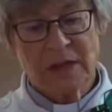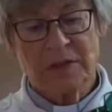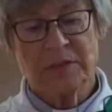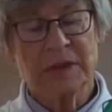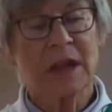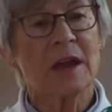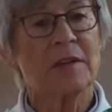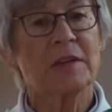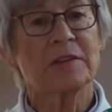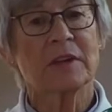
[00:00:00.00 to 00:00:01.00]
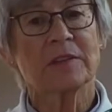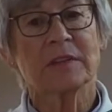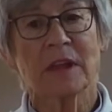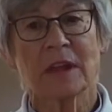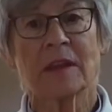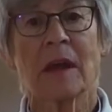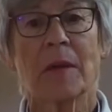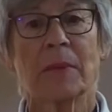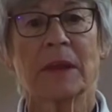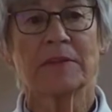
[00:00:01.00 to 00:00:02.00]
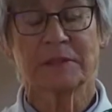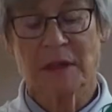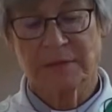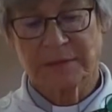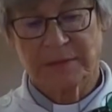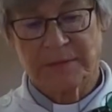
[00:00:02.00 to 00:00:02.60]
to encourage us and uplift us.